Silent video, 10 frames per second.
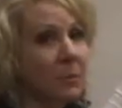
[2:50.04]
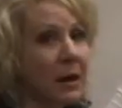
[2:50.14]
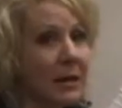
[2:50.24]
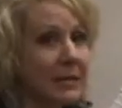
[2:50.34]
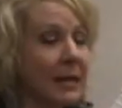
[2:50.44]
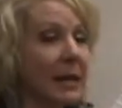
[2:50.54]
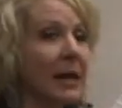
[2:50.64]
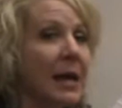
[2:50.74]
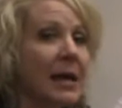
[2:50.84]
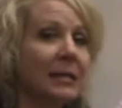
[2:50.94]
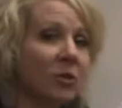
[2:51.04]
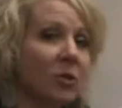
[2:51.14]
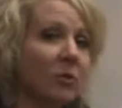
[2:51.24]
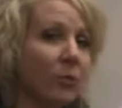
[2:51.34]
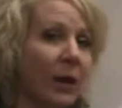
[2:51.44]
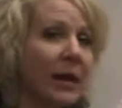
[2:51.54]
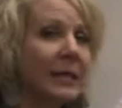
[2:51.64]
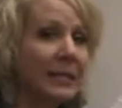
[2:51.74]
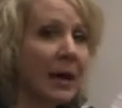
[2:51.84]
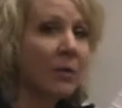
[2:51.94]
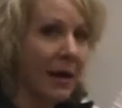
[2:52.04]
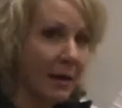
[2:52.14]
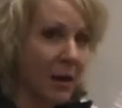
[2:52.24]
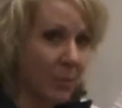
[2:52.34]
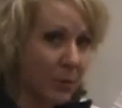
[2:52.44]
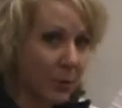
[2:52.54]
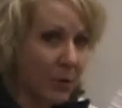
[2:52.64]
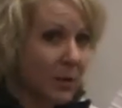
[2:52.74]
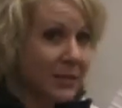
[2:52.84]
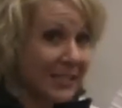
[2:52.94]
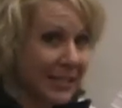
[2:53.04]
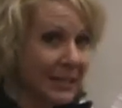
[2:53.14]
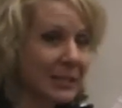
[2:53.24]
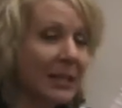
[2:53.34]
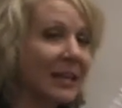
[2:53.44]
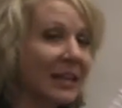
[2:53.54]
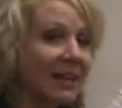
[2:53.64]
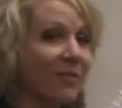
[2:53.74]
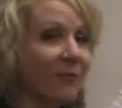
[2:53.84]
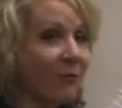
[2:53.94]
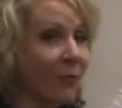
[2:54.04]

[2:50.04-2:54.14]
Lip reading: composite, and so you break down that number, 6, even